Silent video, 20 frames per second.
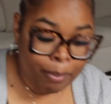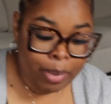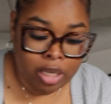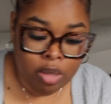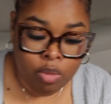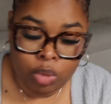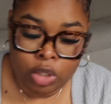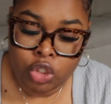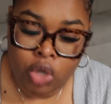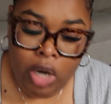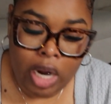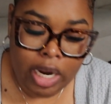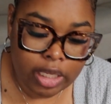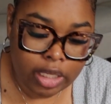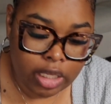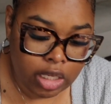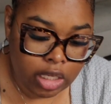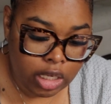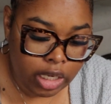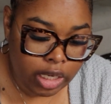beat we trying
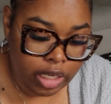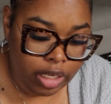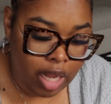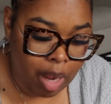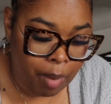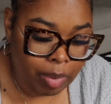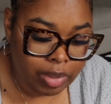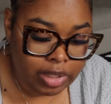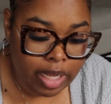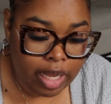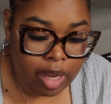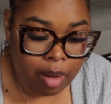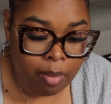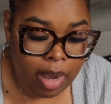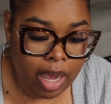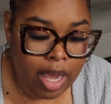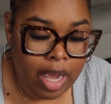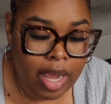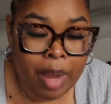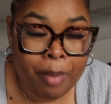to get, honey, I'm gonna take
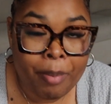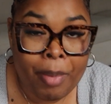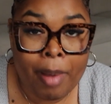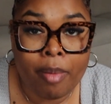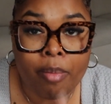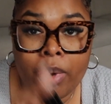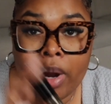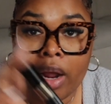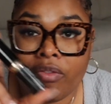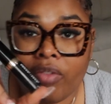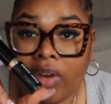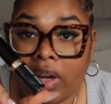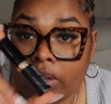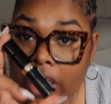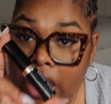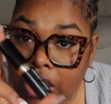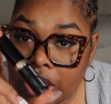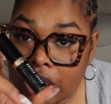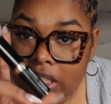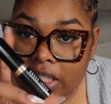my Bobbi Brown
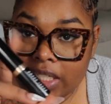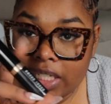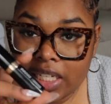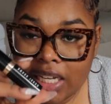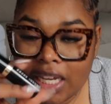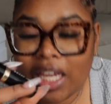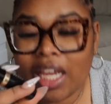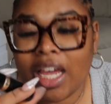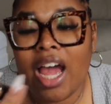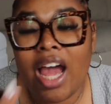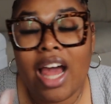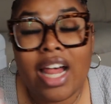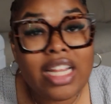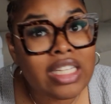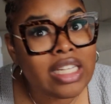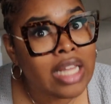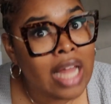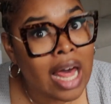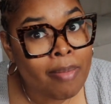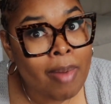foundation stick.
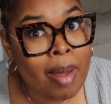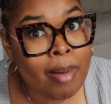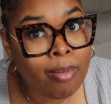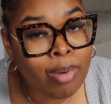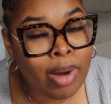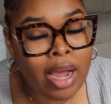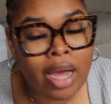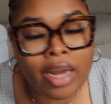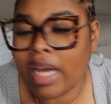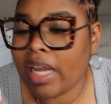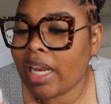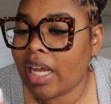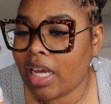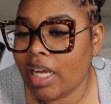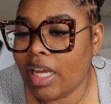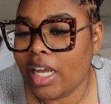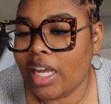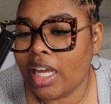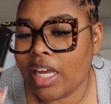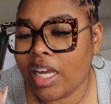There's a lot of Bobbi Brown, ain't
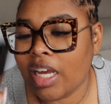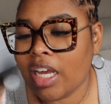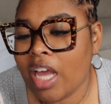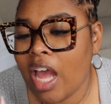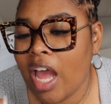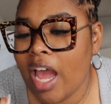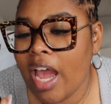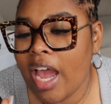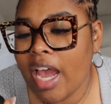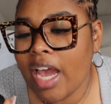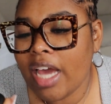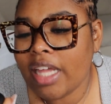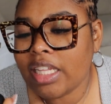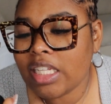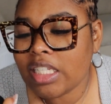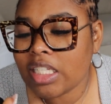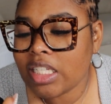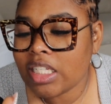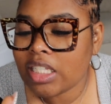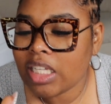it? And
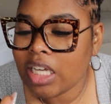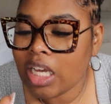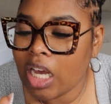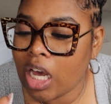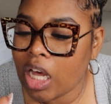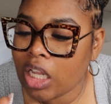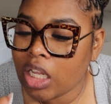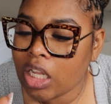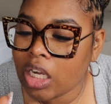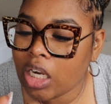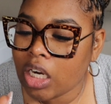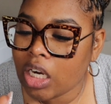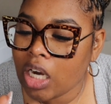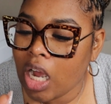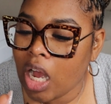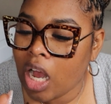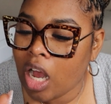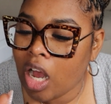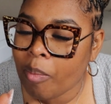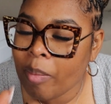this is the color
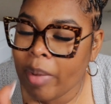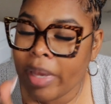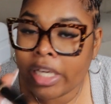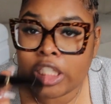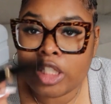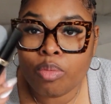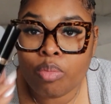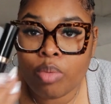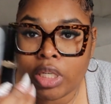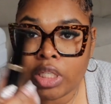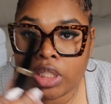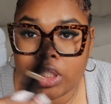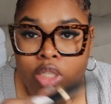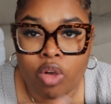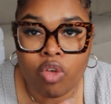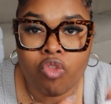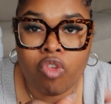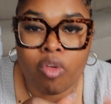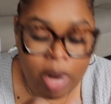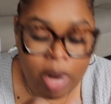Espresso for